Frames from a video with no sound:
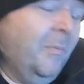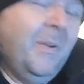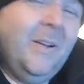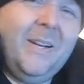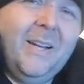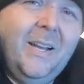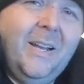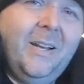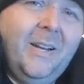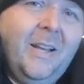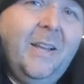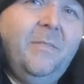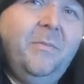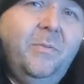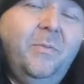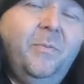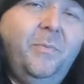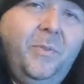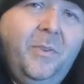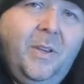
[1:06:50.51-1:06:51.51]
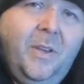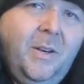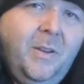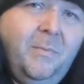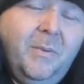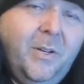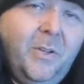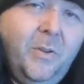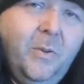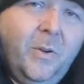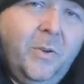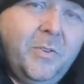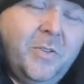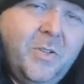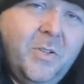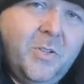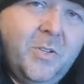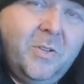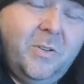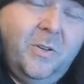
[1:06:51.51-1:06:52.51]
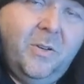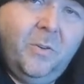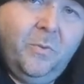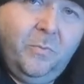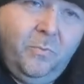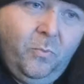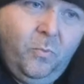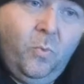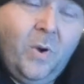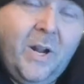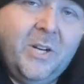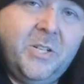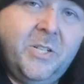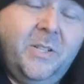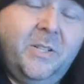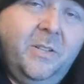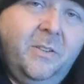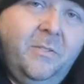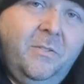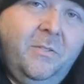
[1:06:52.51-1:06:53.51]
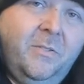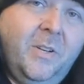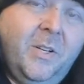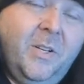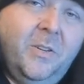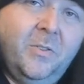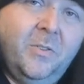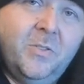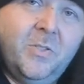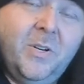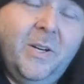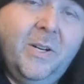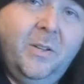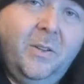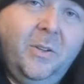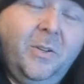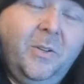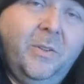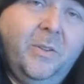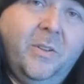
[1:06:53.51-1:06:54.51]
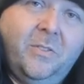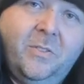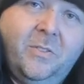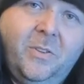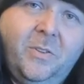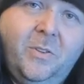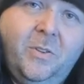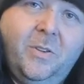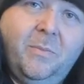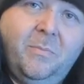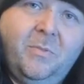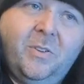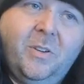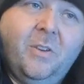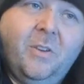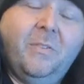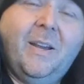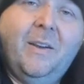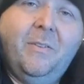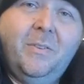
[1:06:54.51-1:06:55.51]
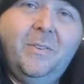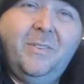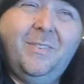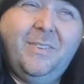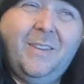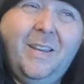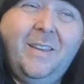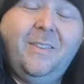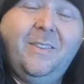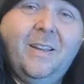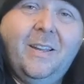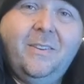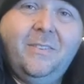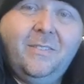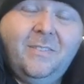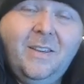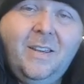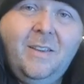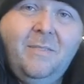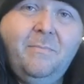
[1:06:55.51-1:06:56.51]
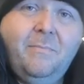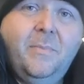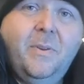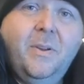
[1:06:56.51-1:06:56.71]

And I, and I, anybody who else is, you know, watching these videos, trying to learn this to do themselves, I would take that same